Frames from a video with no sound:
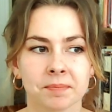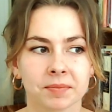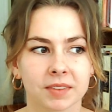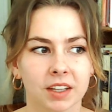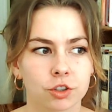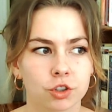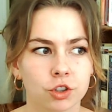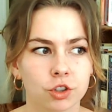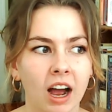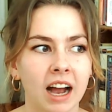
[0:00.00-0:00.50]

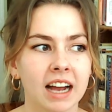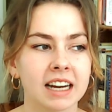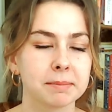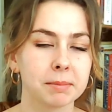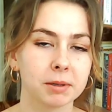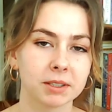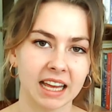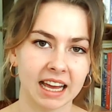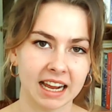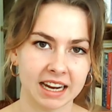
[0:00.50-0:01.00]
Try to
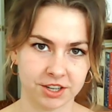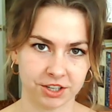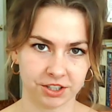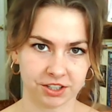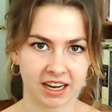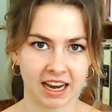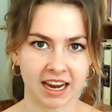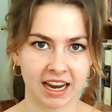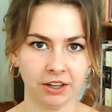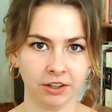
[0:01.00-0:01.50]
put that in your
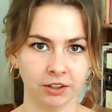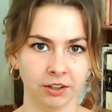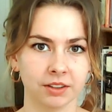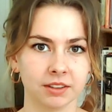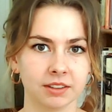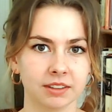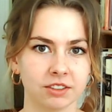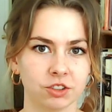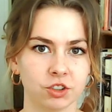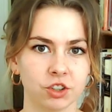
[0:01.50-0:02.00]
title.
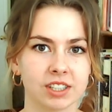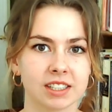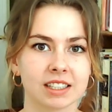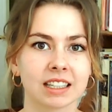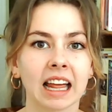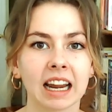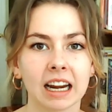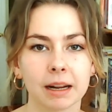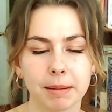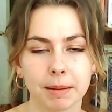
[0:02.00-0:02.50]
Just
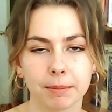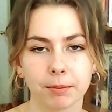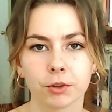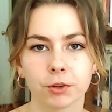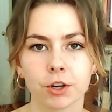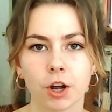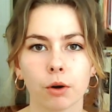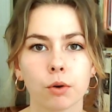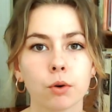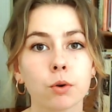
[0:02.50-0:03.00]
letting people
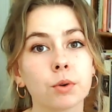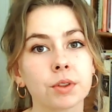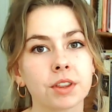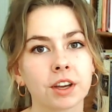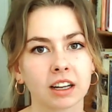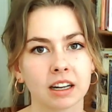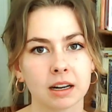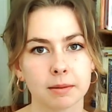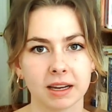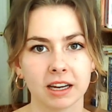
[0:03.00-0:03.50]
know who they're
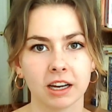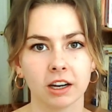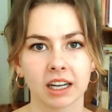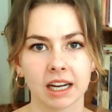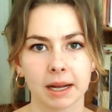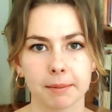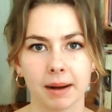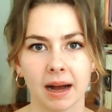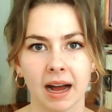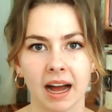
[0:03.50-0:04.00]
going to be hearing
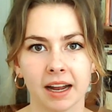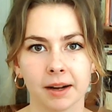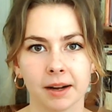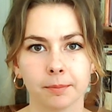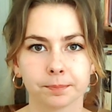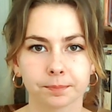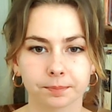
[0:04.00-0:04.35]
it by,